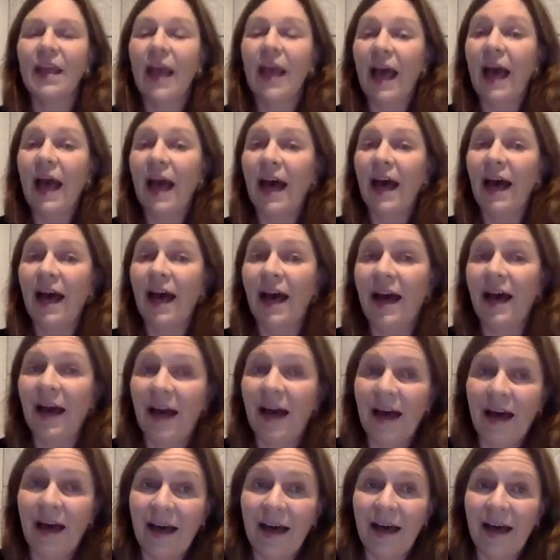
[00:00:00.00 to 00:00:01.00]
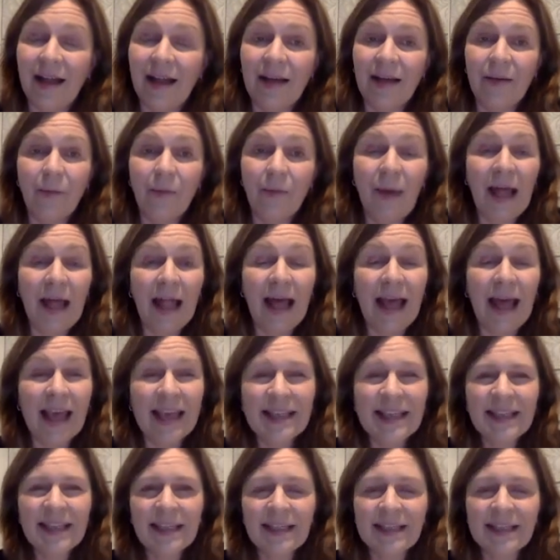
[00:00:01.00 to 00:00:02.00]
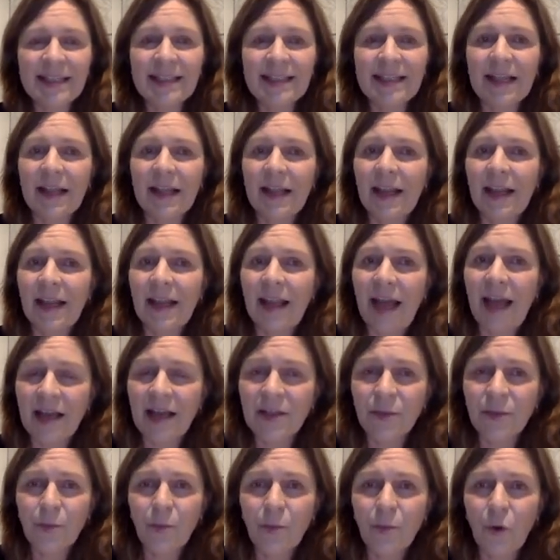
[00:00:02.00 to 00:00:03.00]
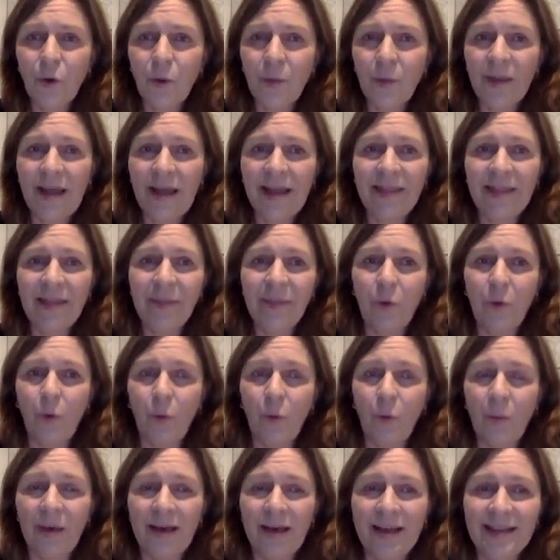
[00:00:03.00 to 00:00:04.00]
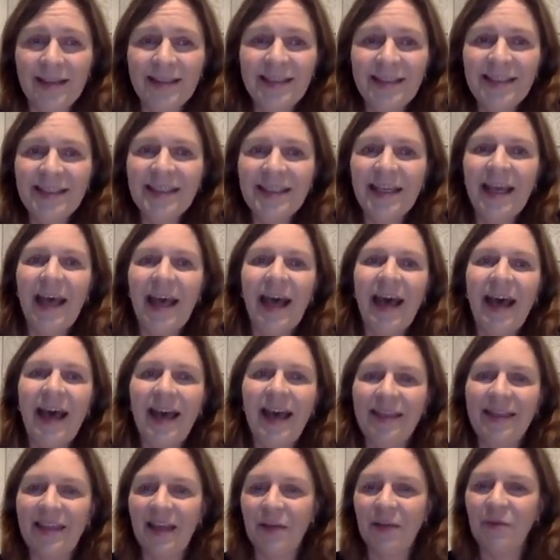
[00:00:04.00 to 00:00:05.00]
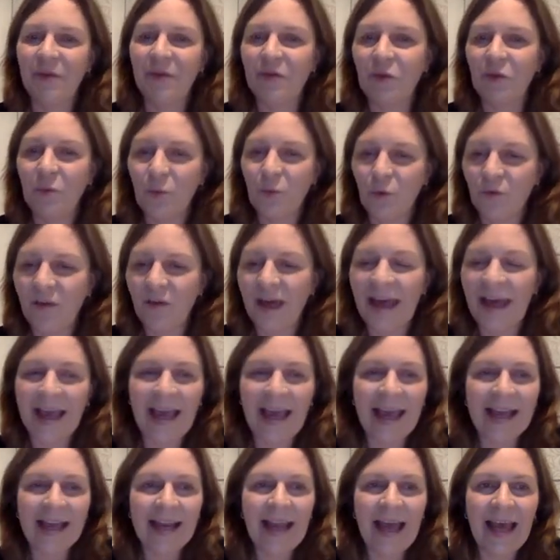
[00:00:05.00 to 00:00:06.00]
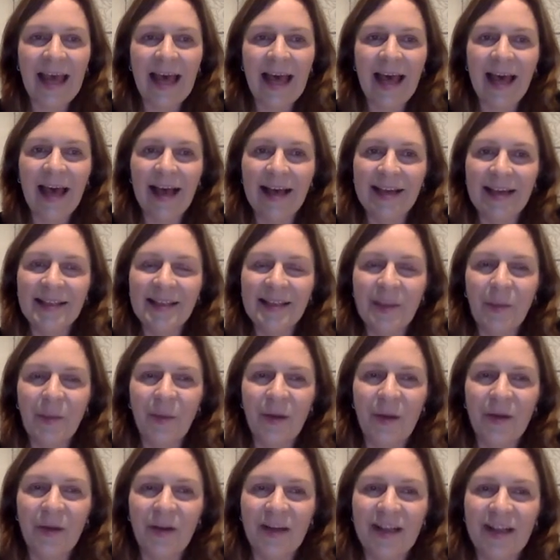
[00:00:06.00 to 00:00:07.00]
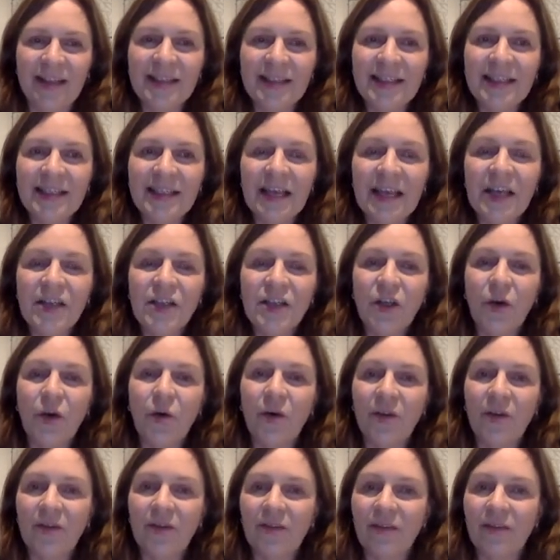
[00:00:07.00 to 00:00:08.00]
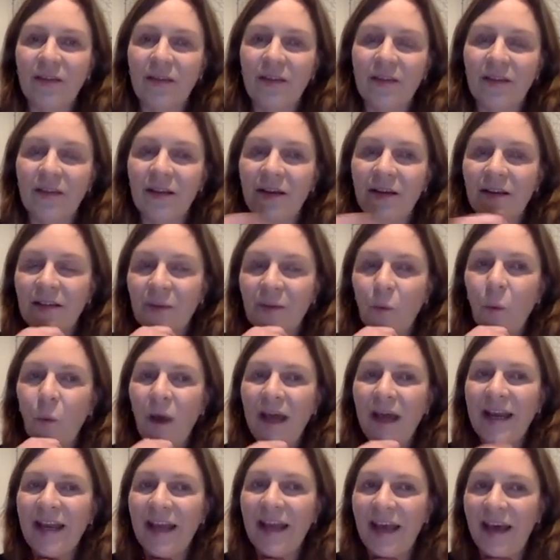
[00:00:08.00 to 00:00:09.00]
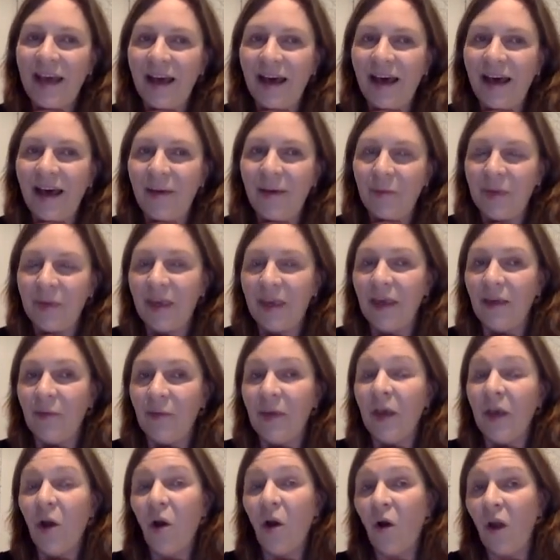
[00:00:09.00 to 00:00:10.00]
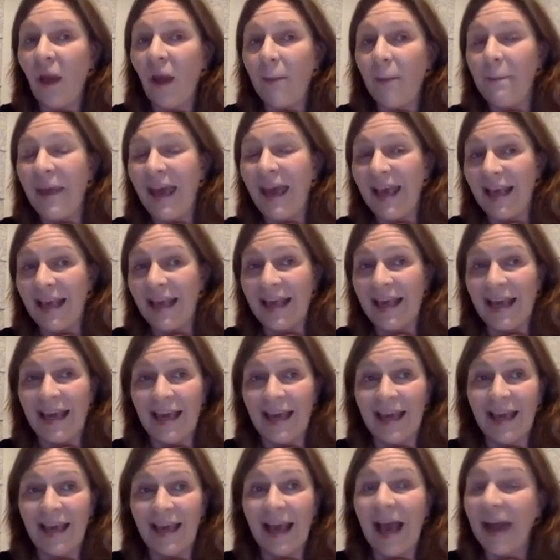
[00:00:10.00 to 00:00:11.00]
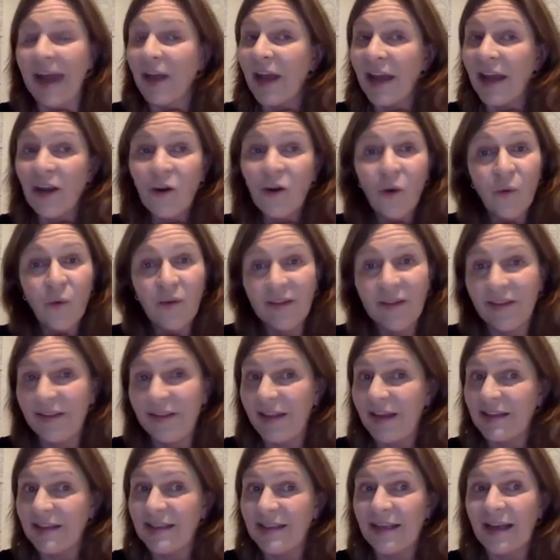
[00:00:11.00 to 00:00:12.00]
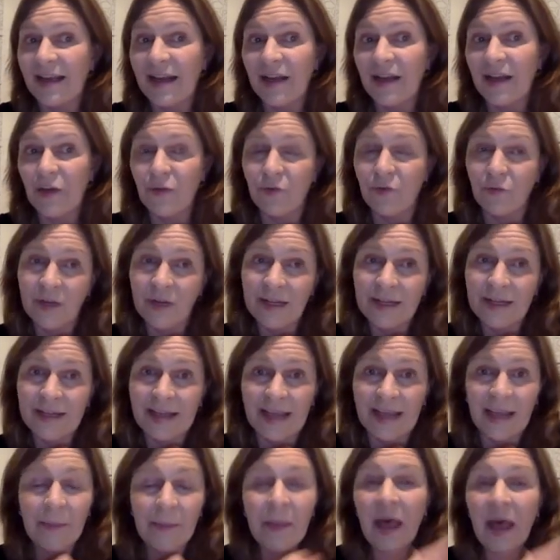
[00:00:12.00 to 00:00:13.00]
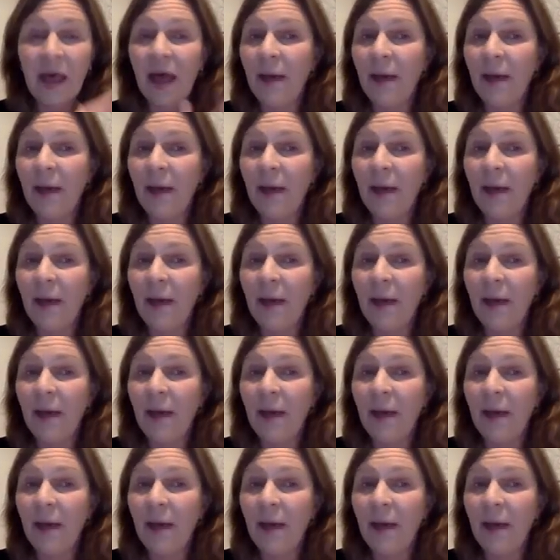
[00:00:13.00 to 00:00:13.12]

uh, well, I guess that this is the last warm at the moment, uh, and then we will move again uh, somewhere else. So the the the one uh, we we call a pancake. I, I don't know whether that is a kind of real name,